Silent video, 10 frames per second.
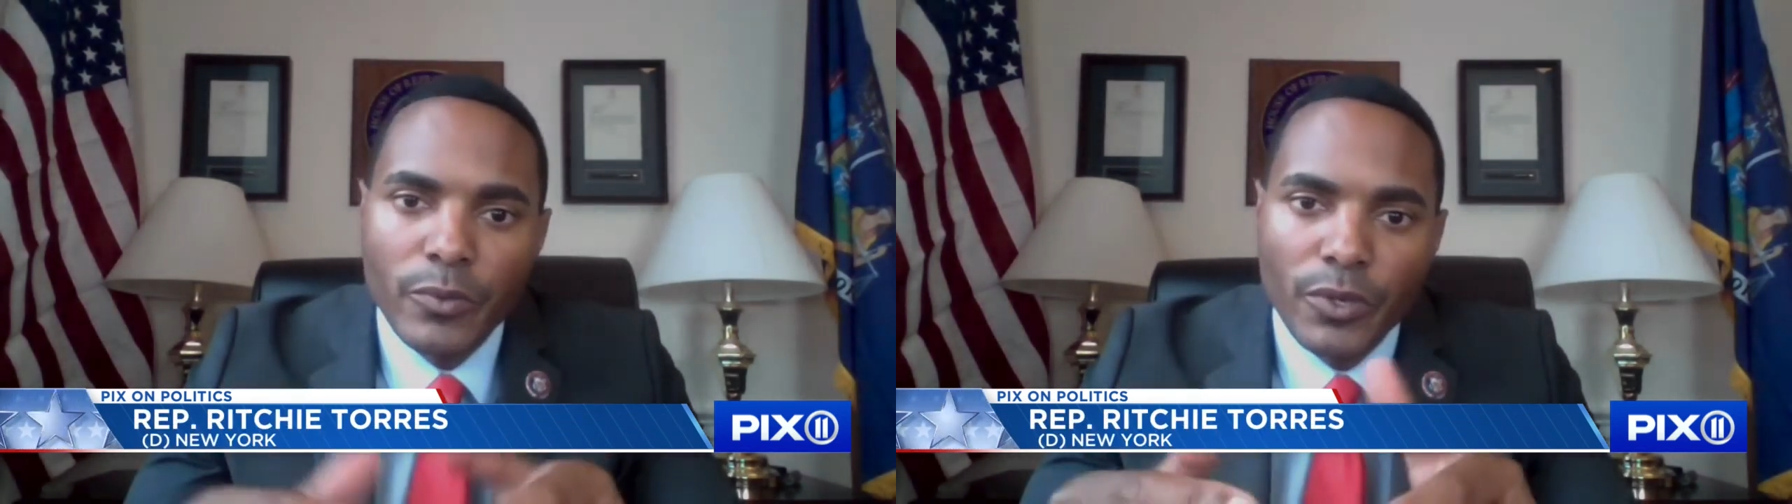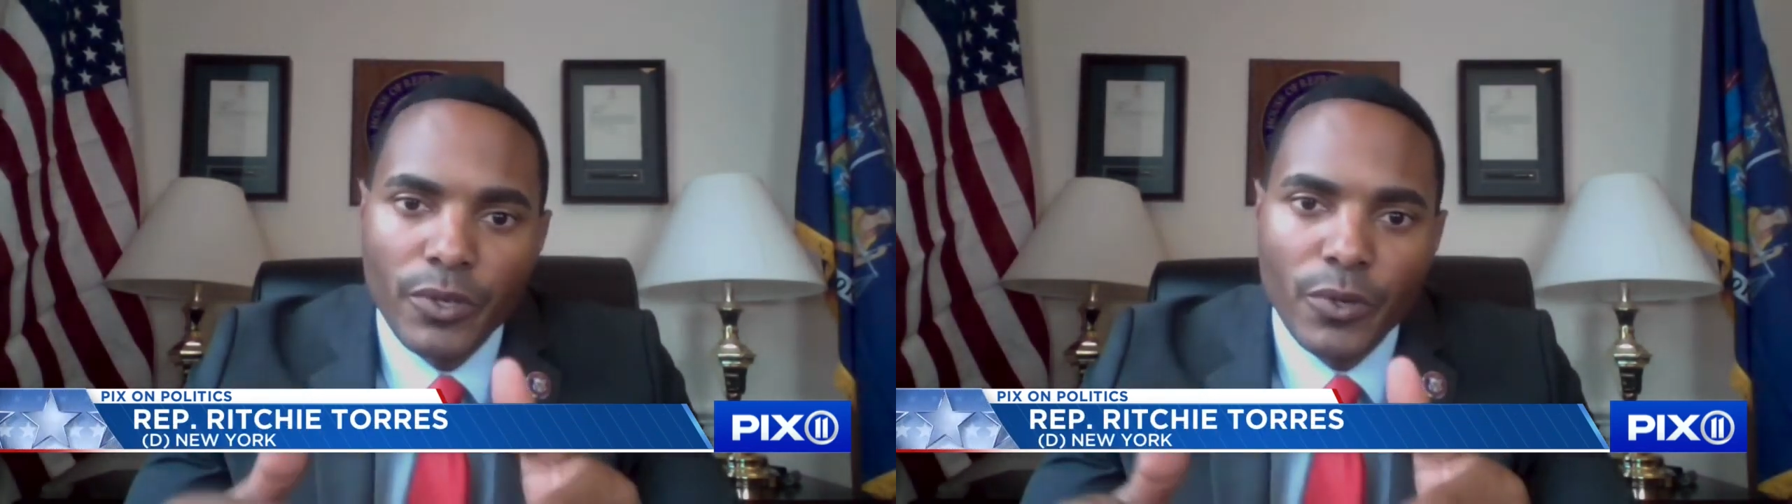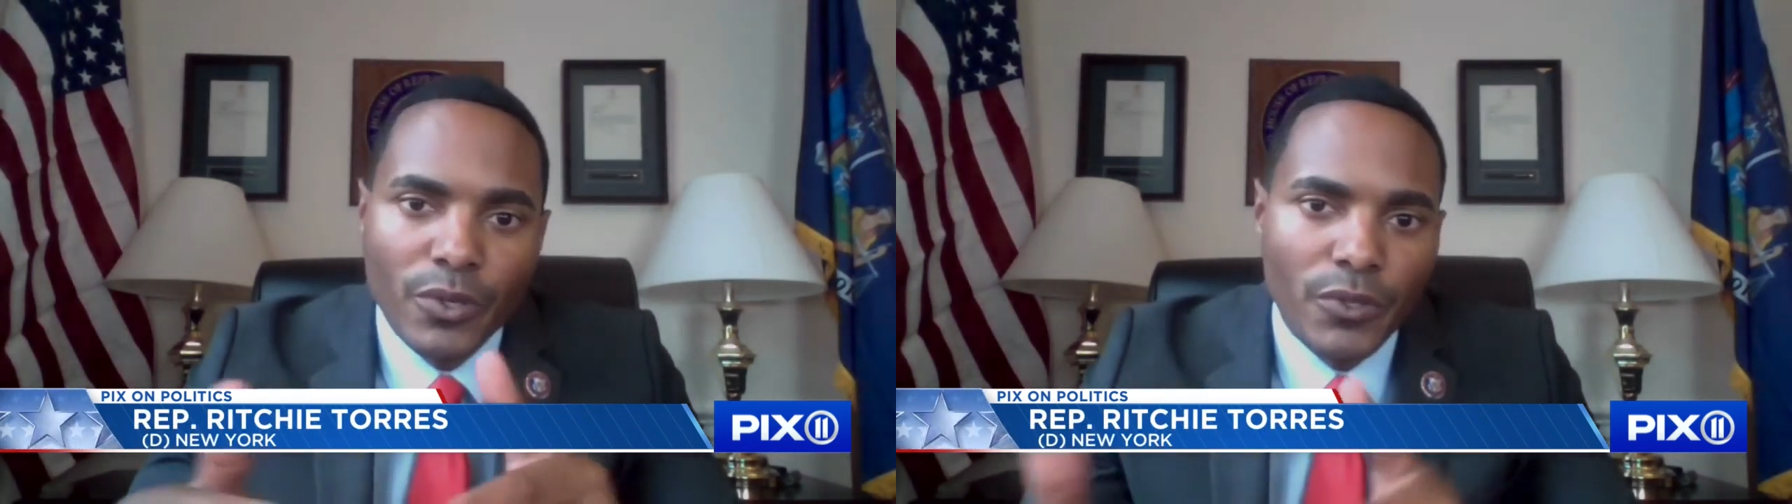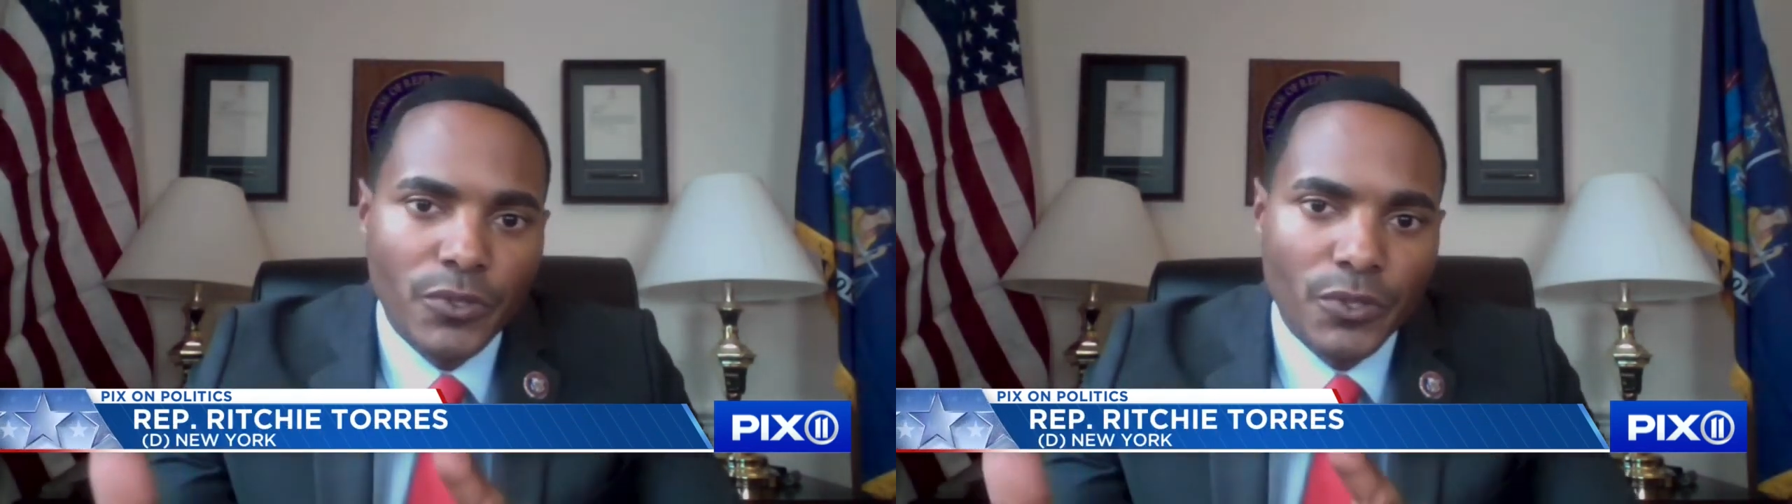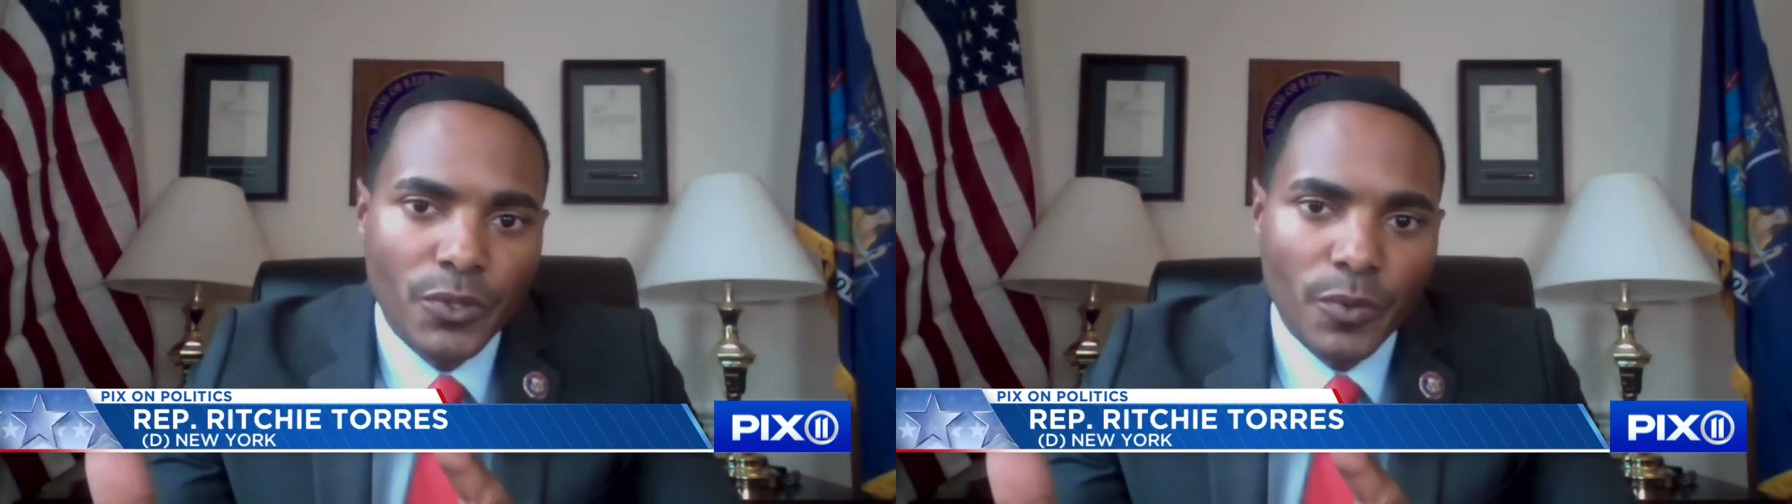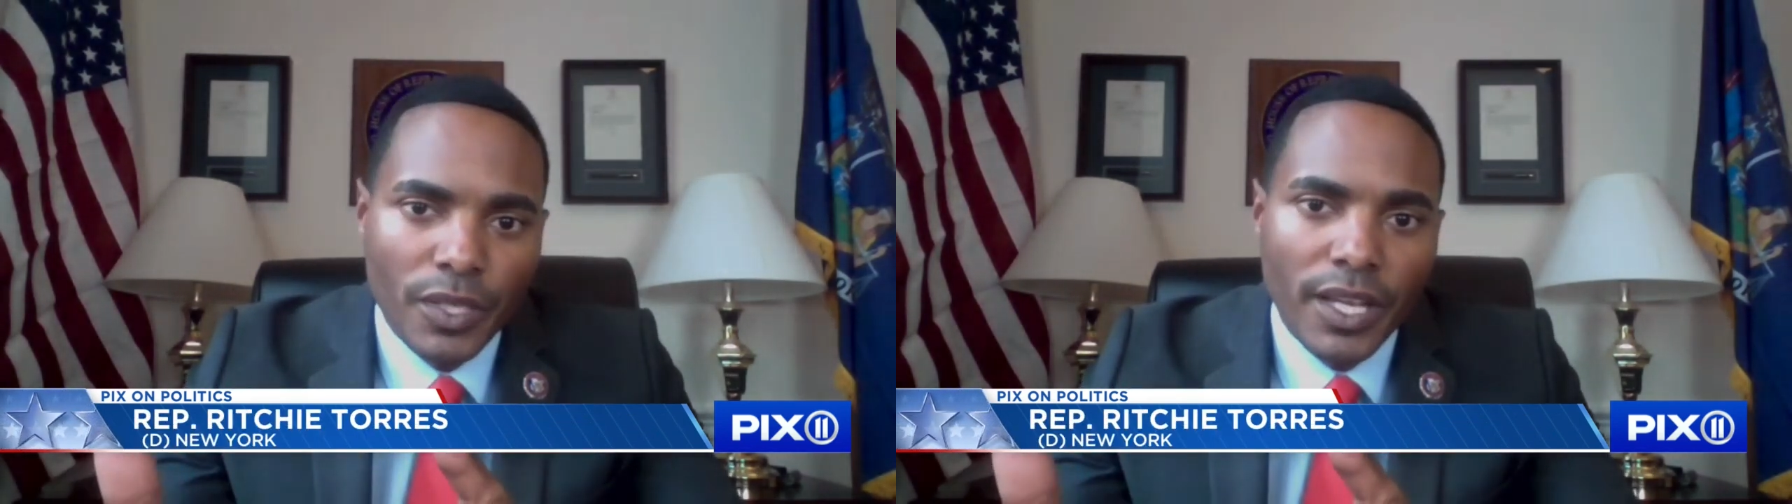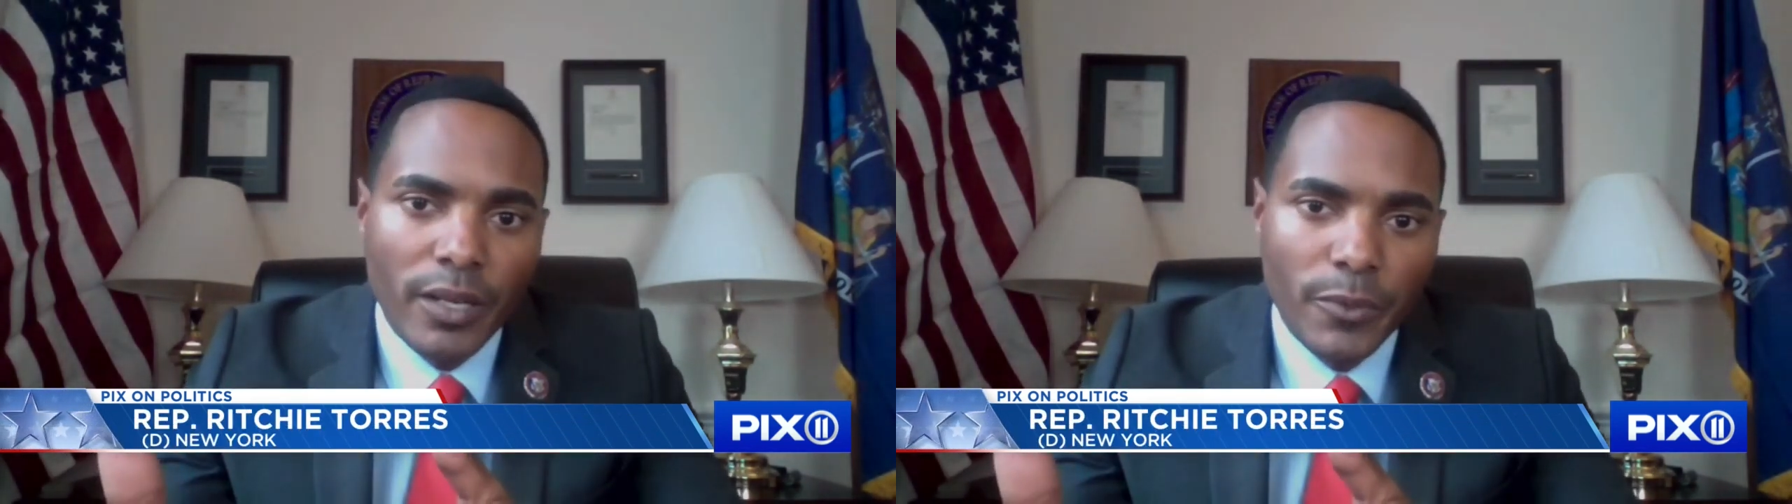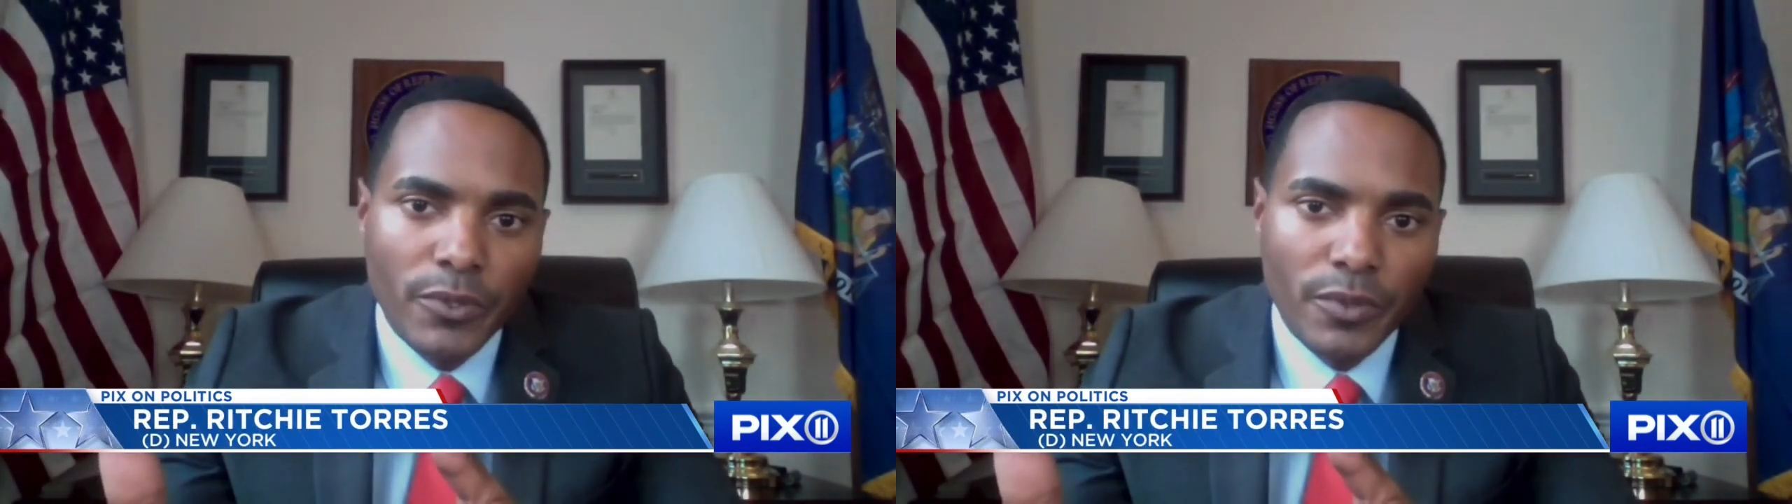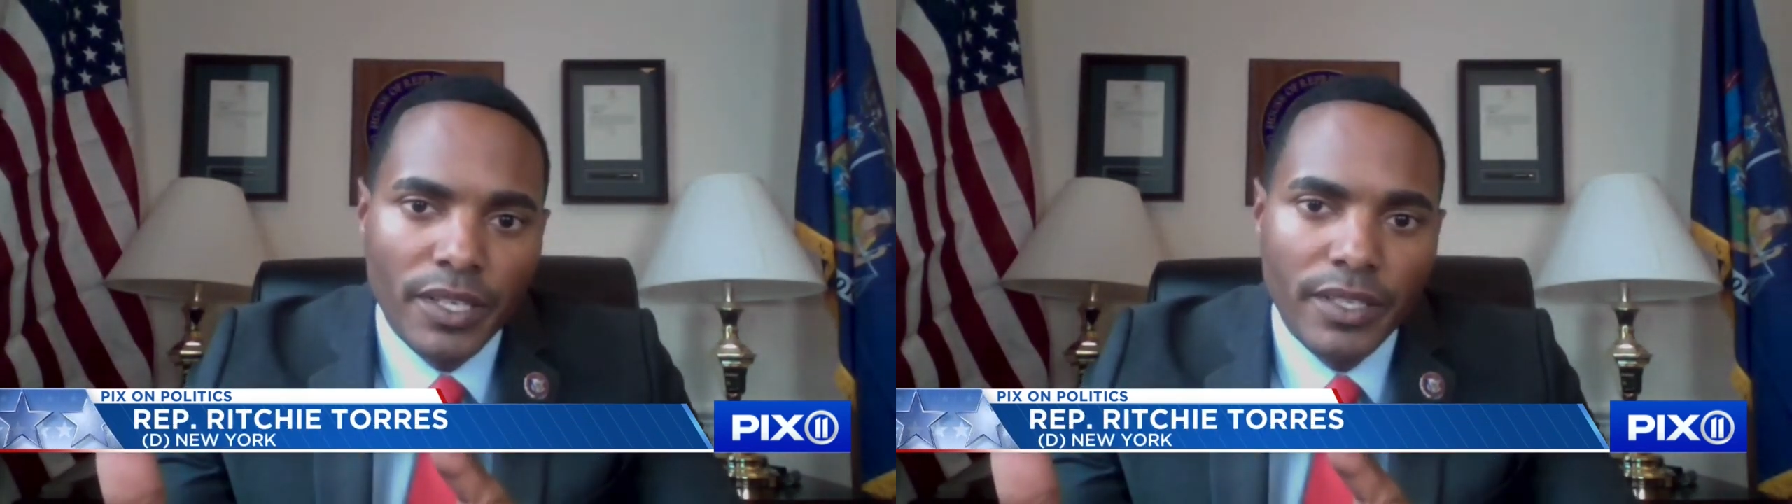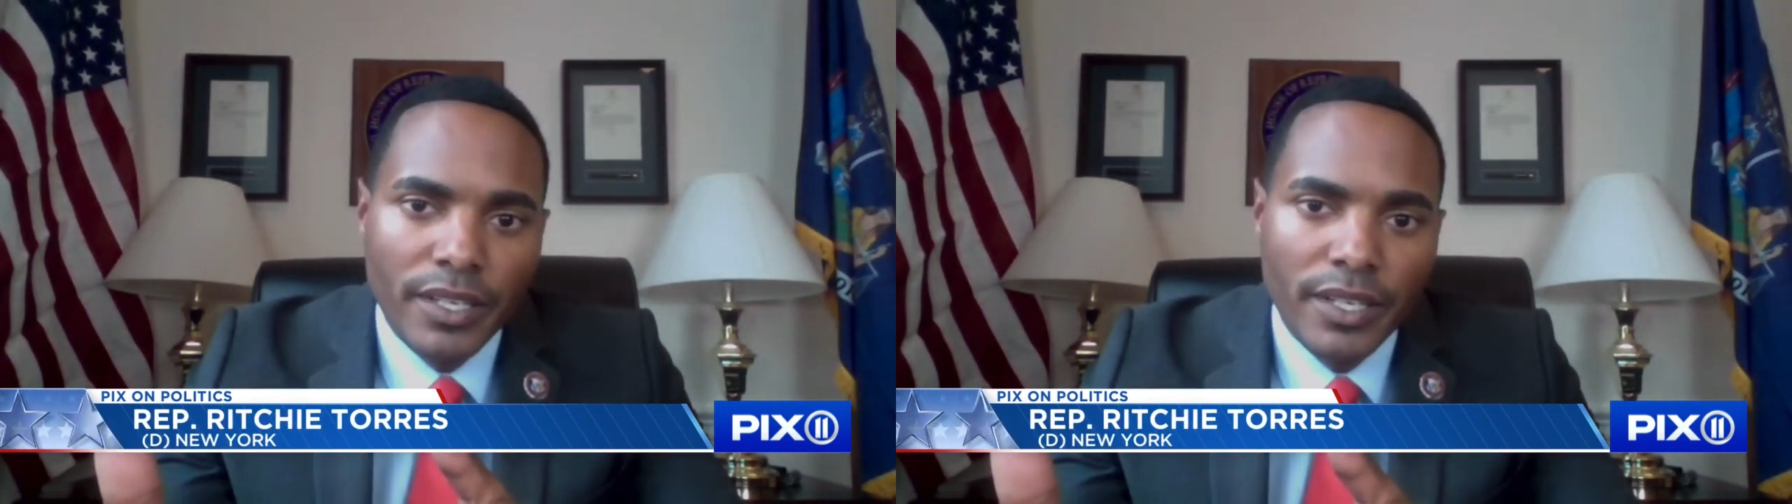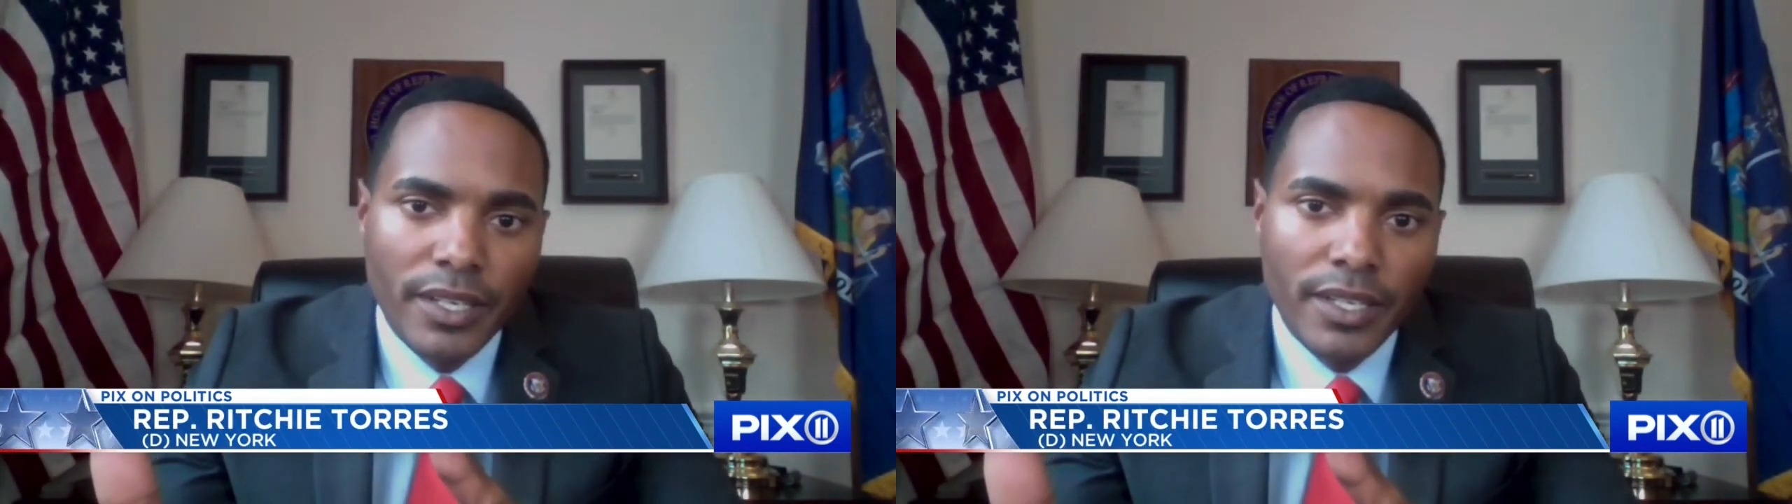and we're no closer to a reliable grid yeah.